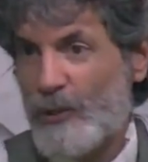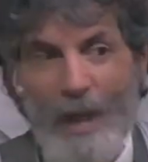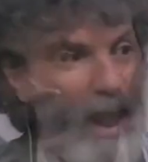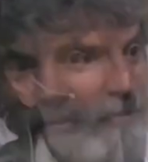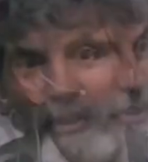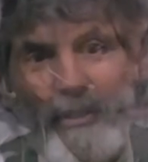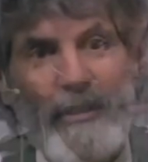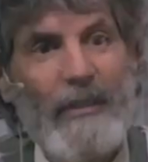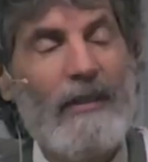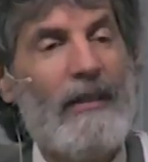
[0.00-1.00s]
travel
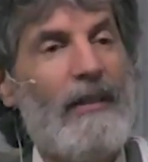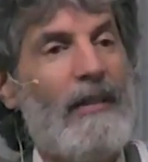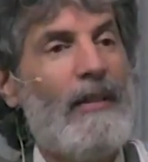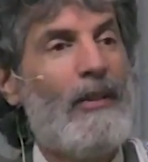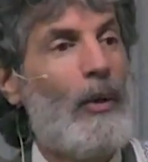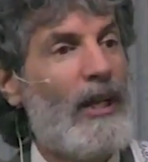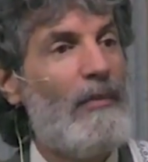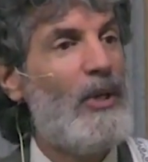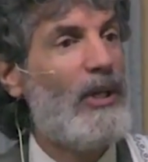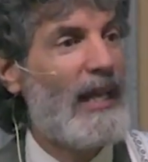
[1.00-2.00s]
and quick
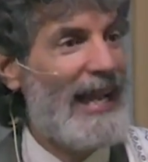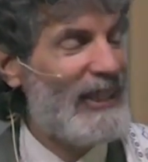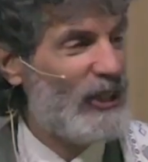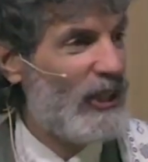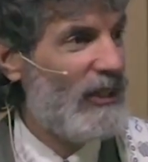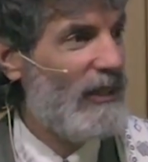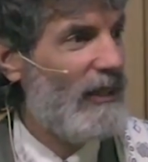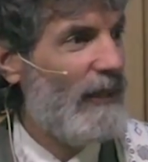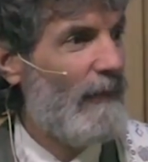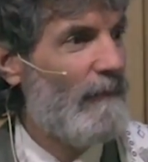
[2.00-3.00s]
communication.